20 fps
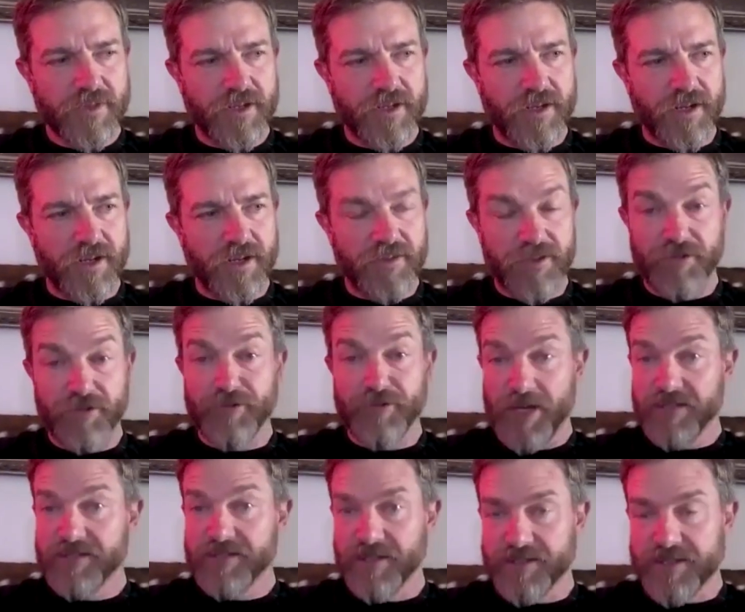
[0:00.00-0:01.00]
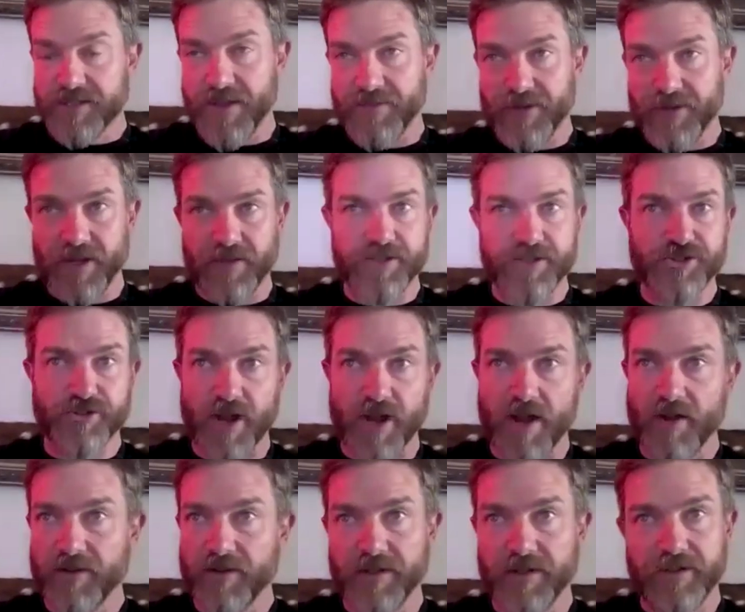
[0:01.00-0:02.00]
effects that it's having on the
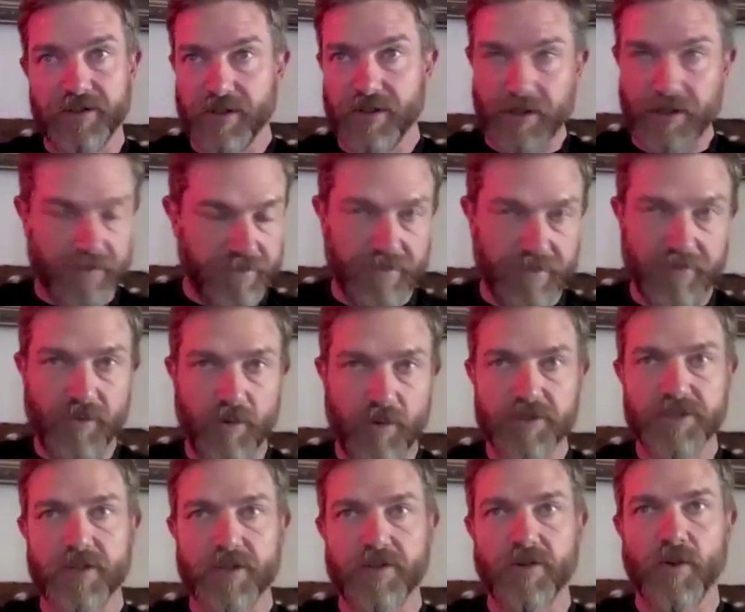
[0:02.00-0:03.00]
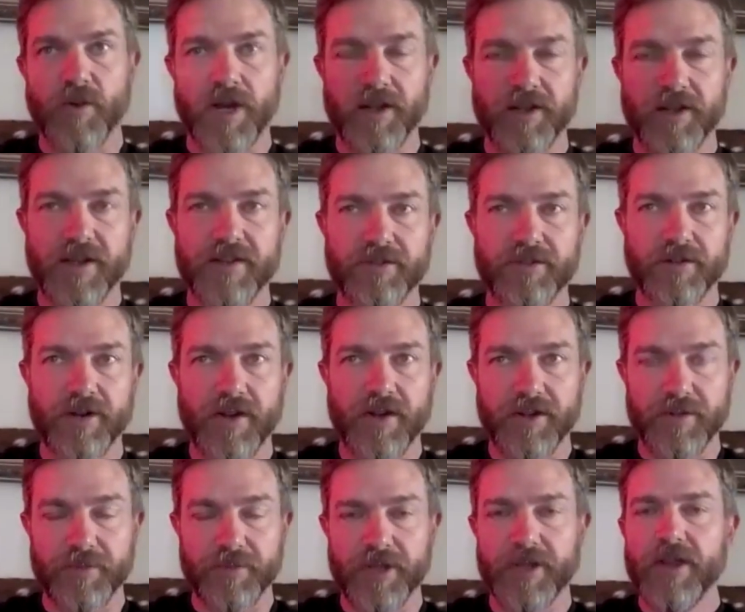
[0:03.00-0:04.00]
trout and of course other wildlife
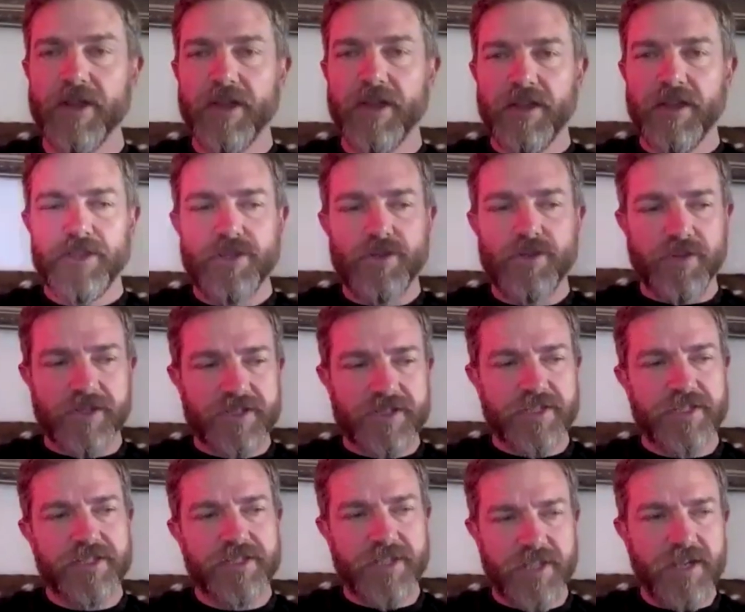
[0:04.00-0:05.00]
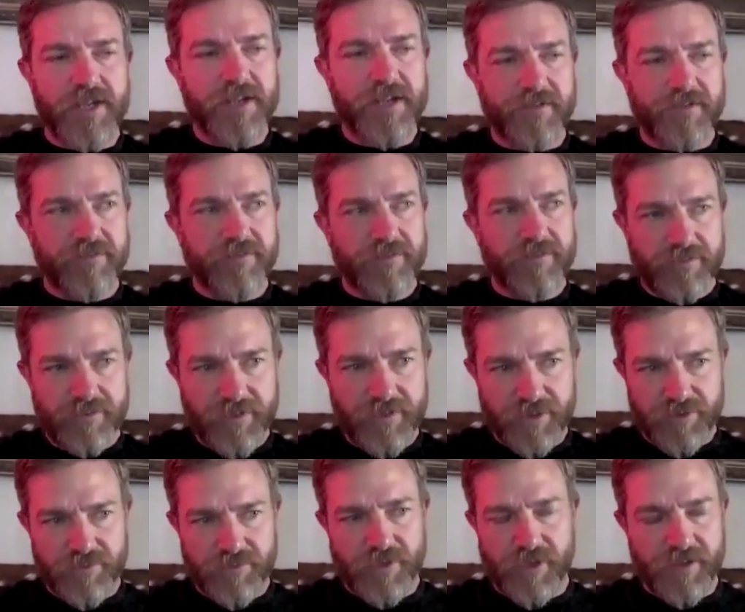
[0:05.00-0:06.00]
around it. But you can see
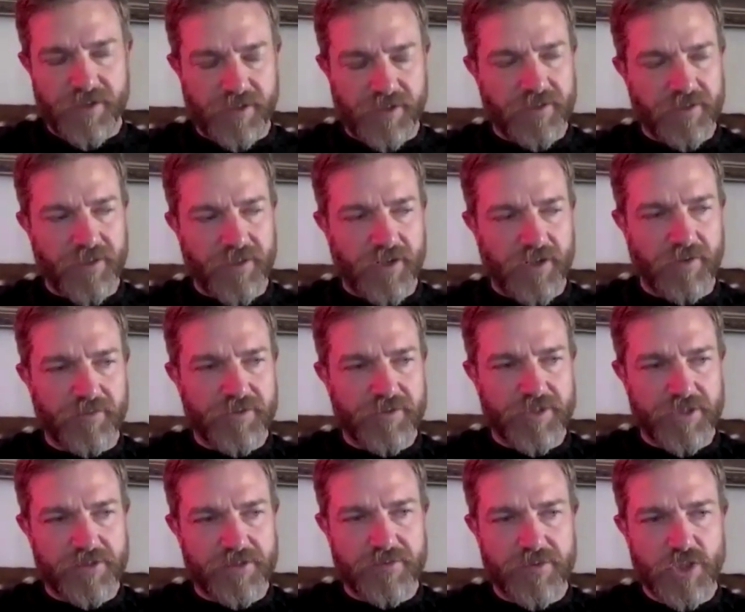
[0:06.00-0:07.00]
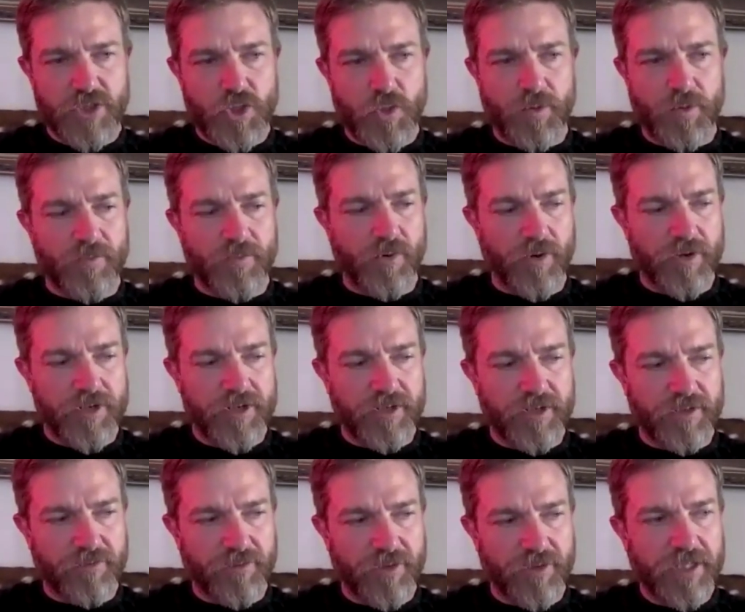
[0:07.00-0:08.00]
it's, I think, you know, just super important. You
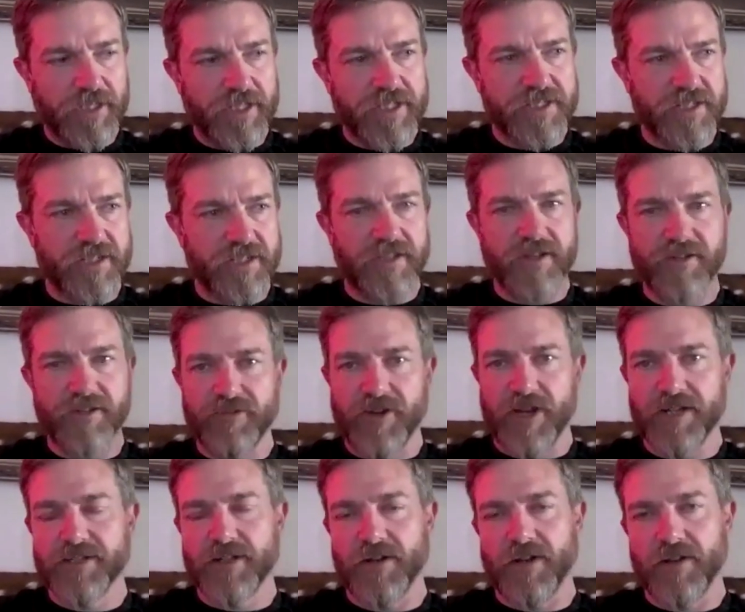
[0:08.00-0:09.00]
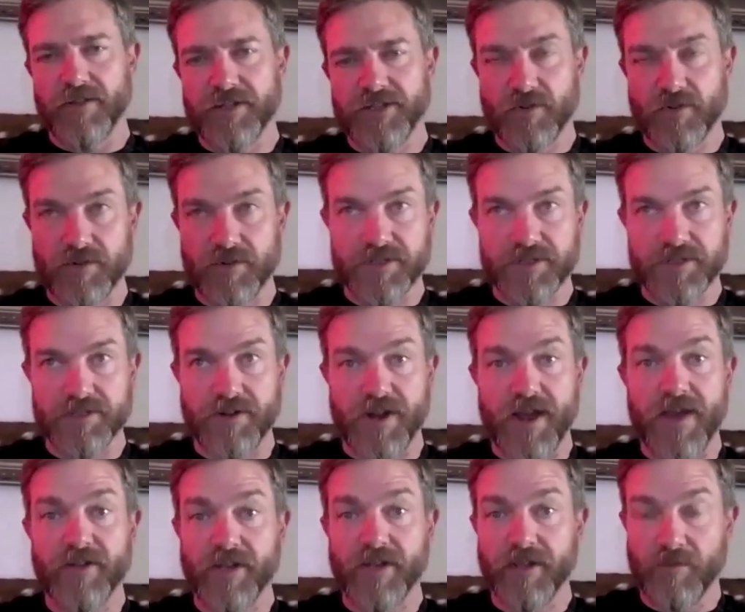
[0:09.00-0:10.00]
can really see the effects that all these horses are
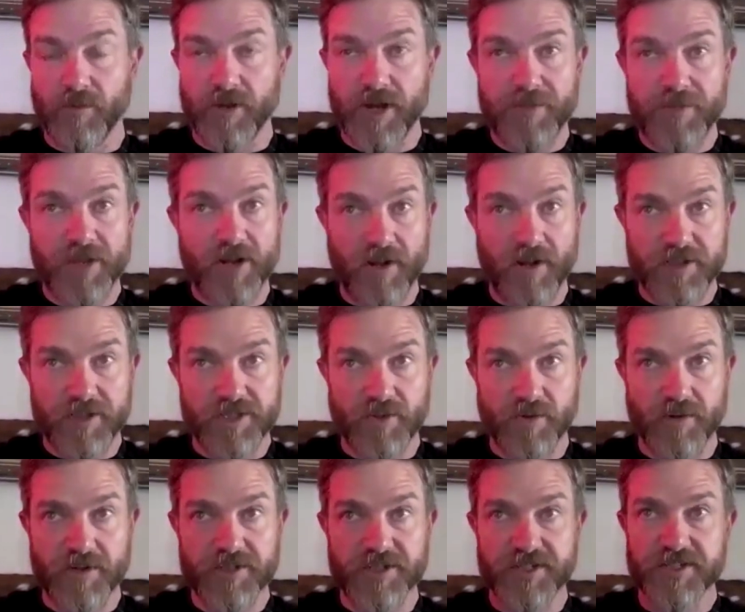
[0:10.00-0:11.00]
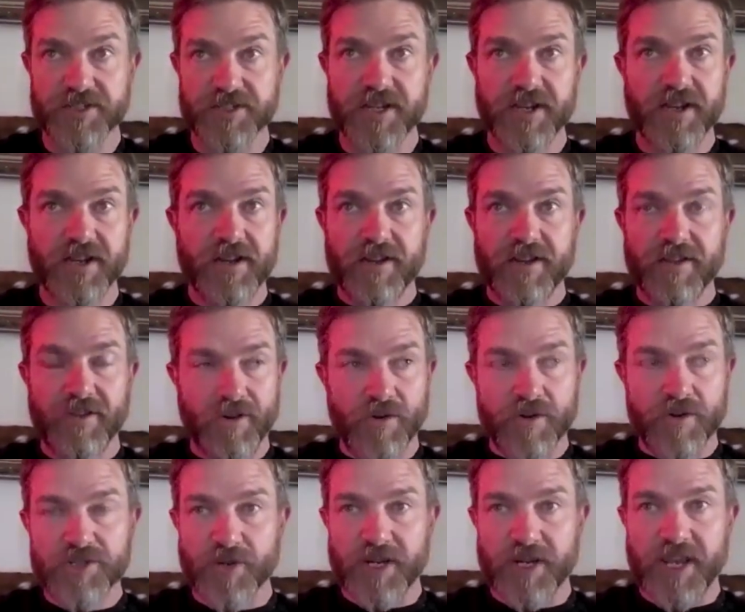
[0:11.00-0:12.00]
having. And when I mean all these horses, they're
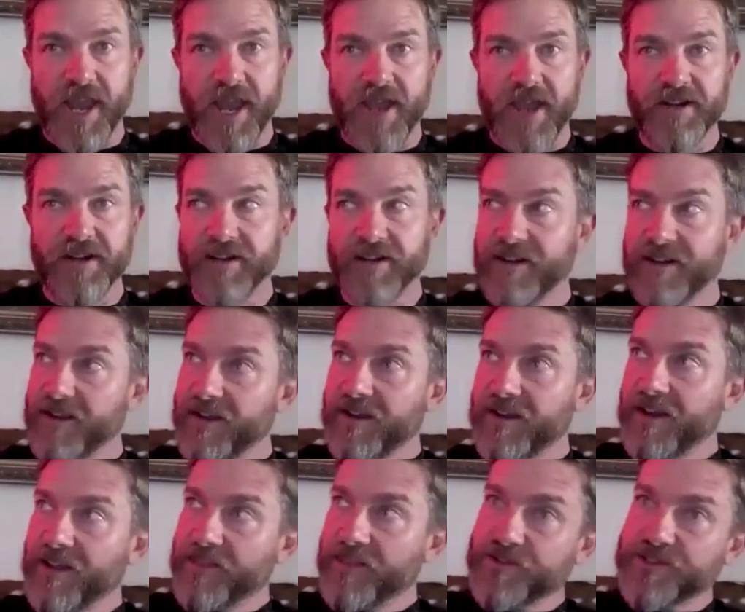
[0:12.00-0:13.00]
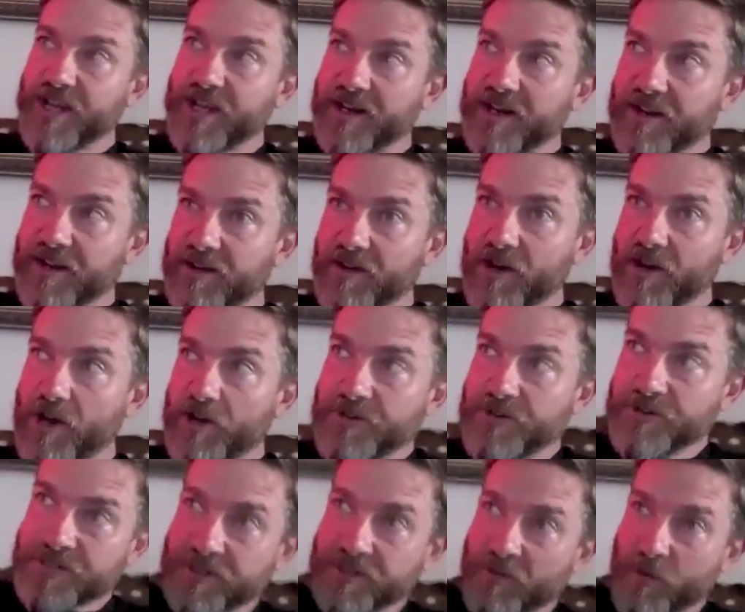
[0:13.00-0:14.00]
going to a canyon and there's like
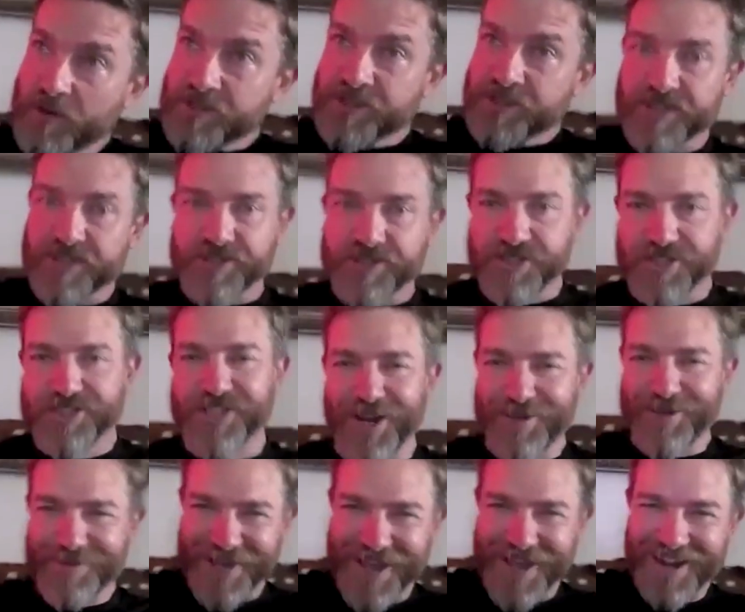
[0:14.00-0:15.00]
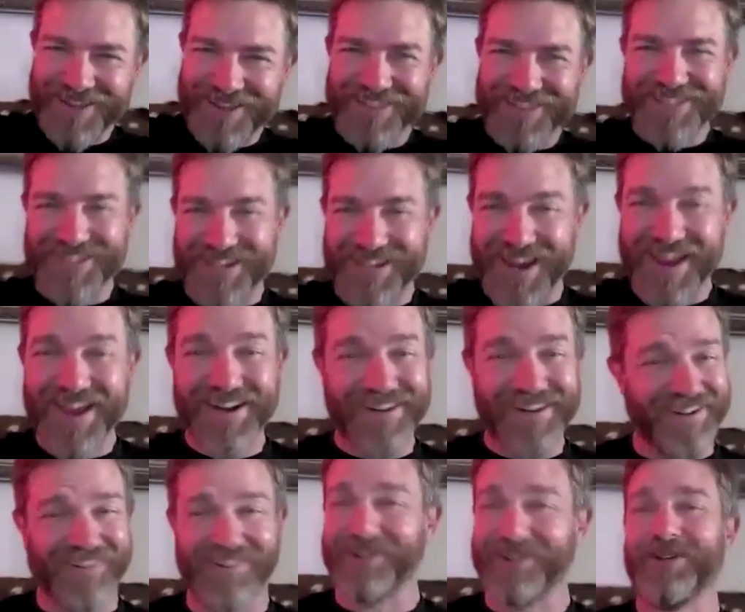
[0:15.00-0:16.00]
hundreds of horses just coming out of this
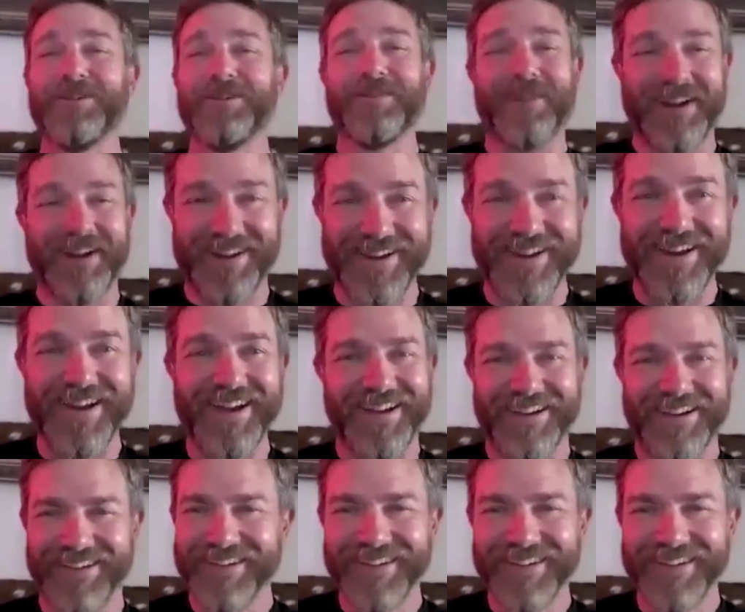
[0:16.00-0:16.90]
canyon. You're like, oh my God,